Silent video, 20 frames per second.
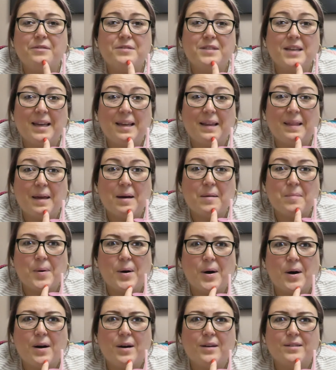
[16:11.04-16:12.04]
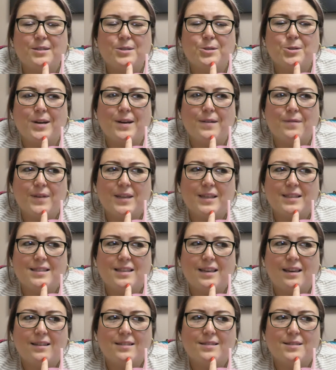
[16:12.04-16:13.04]
they've taken that apart to try and
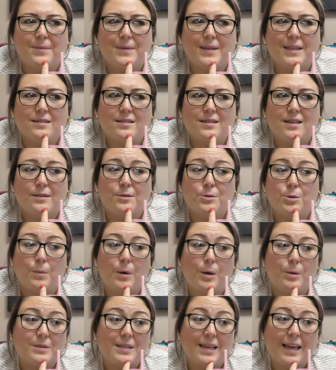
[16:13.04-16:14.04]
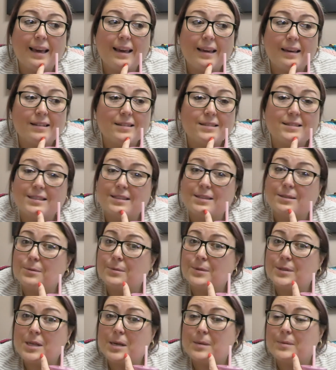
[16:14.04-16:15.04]
fix it so Ian said you might as well eat because you don't know
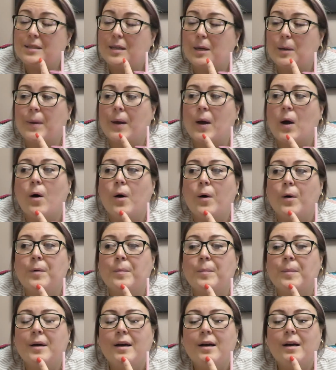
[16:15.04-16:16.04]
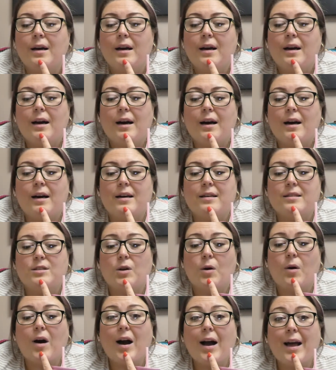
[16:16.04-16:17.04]
what time he's going to be home uh,
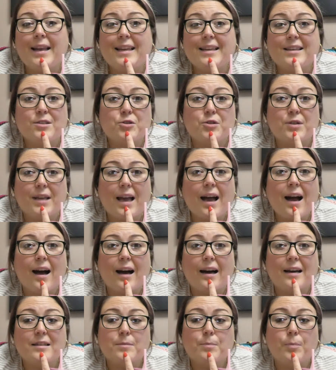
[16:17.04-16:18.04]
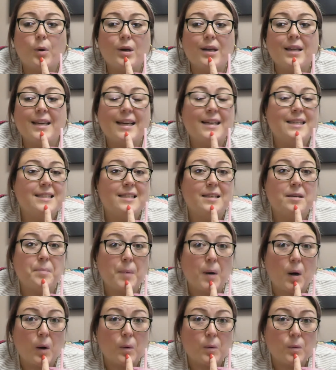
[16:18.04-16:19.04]
so I literally had bolognese in a
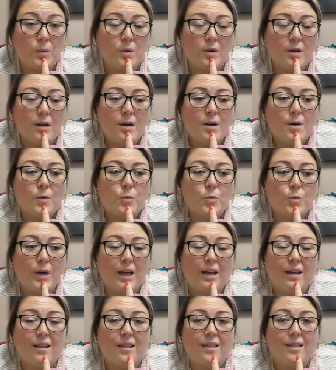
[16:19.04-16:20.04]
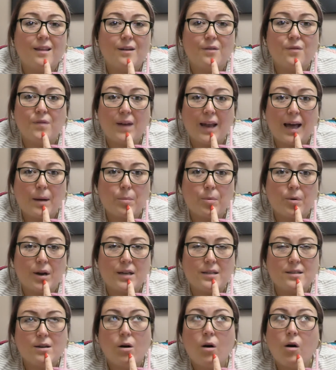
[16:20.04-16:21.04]
bowl with a
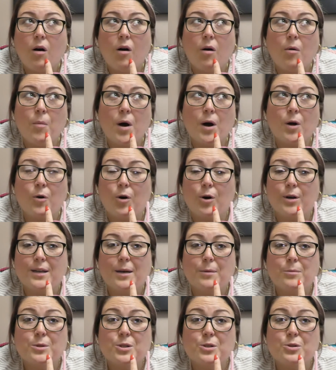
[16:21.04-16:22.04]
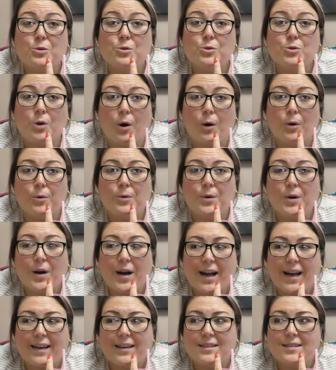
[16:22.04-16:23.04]
flatbread. Oh my god, it was so
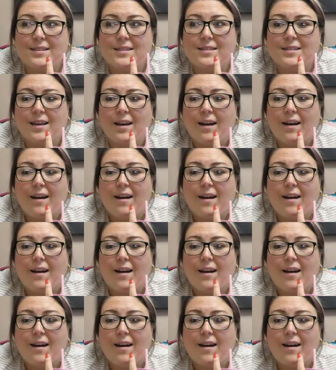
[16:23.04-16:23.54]
nice.